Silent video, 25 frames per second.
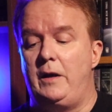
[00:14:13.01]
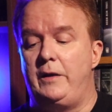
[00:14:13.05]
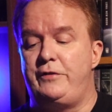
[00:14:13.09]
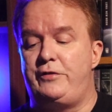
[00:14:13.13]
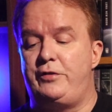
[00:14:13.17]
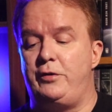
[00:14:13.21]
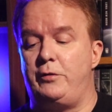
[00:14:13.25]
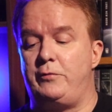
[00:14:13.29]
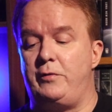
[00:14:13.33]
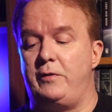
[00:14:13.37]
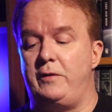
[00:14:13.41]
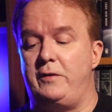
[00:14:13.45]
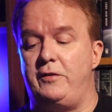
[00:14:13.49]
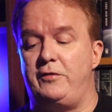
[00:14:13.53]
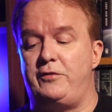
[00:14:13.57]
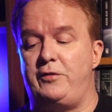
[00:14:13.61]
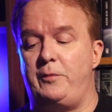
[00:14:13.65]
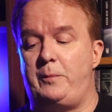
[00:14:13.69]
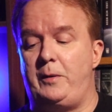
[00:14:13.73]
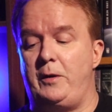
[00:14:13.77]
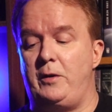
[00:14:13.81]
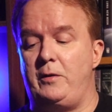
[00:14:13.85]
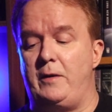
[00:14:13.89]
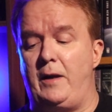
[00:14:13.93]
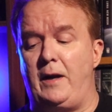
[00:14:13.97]
Children
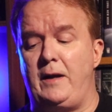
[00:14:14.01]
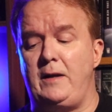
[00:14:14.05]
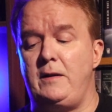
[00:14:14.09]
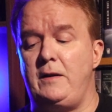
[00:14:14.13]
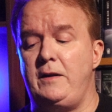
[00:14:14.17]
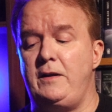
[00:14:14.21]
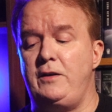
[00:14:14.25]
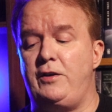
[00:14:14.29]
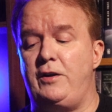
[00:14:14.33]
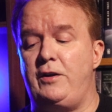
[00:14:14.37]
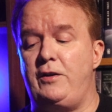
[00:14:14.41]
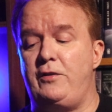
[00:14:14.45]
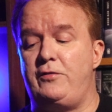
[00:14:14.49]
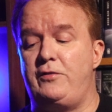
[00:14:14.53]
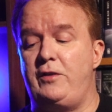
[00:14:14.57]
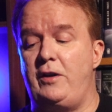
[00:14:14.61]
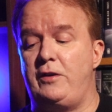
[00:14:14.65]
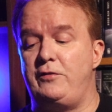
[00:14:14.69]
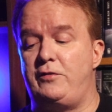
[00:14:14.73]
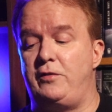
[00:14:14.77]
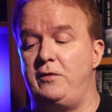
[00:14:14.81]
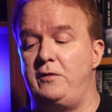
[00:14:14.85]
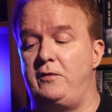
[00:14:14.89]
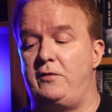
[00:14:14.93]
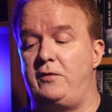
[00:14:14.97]
disappear nightly into his
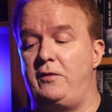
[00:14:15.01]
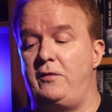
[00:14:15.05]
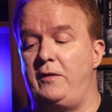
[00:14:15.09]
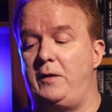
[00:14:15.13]
dungeons,